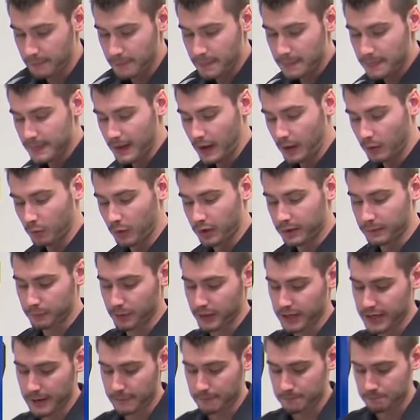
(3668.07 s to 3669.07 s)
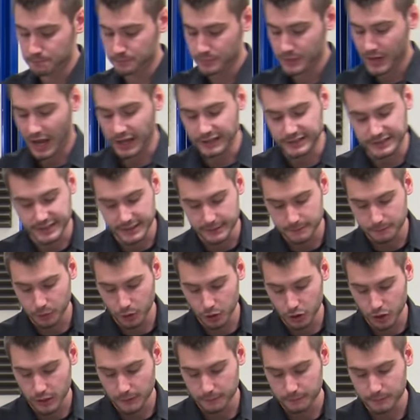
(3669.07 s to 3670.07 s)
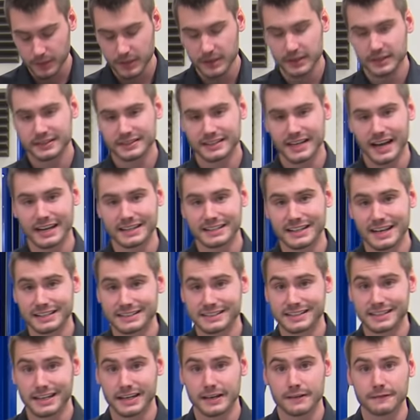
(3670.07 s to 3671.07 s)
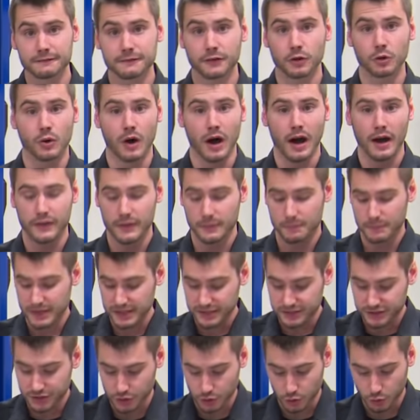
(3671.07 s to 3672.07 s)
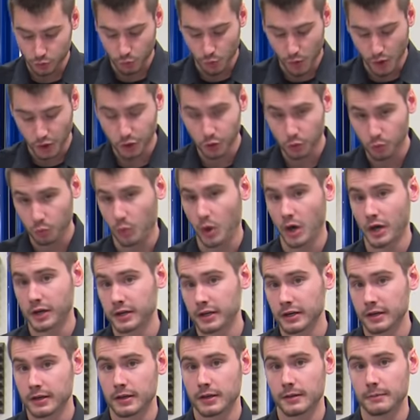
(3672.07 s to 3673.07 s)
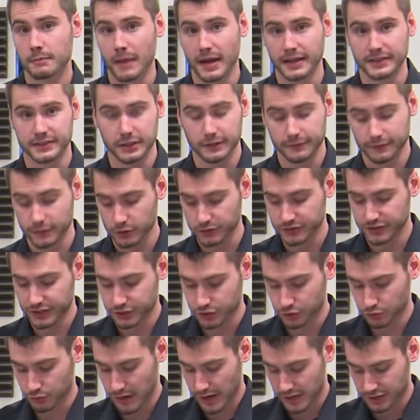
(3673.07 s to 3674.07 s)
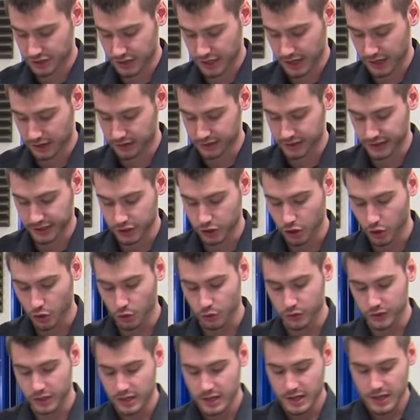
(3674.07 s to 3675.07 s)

Now I want to bring up, I did pull up diagnostic info on the P zero one zero one mass airflow sensor rationality code,